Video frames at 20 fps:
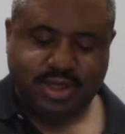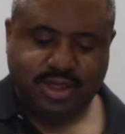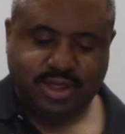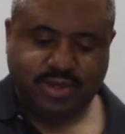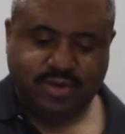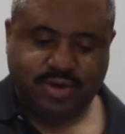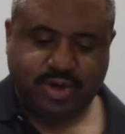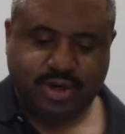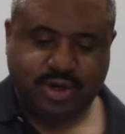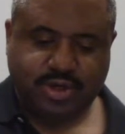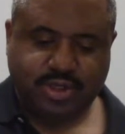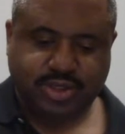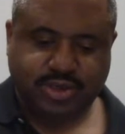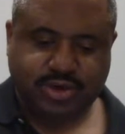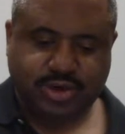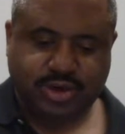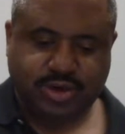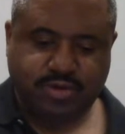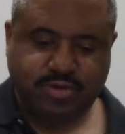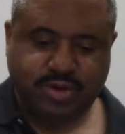So it all
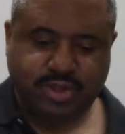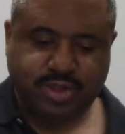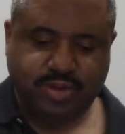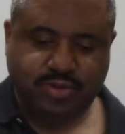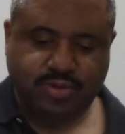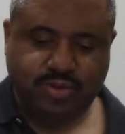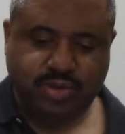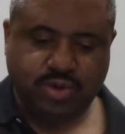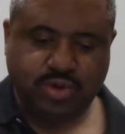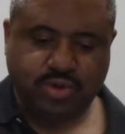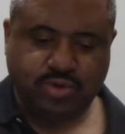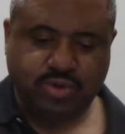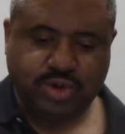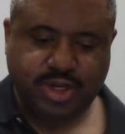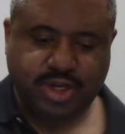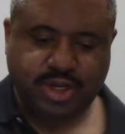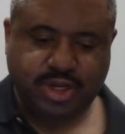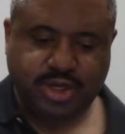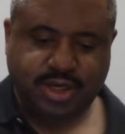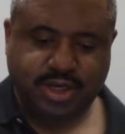started with the
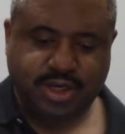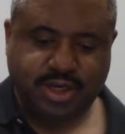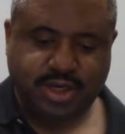whirlwind.